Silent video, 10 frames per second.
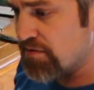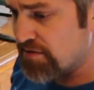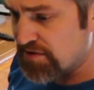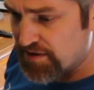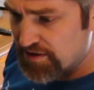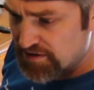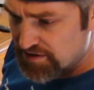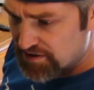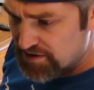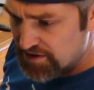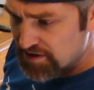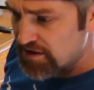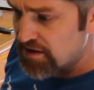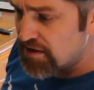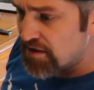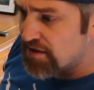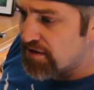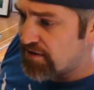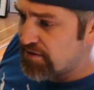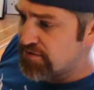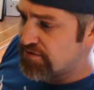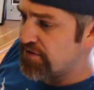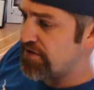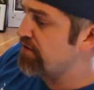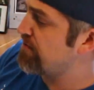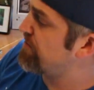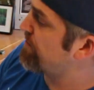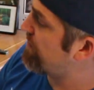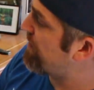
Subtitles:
it's in Kentucky. And those are really the only two that are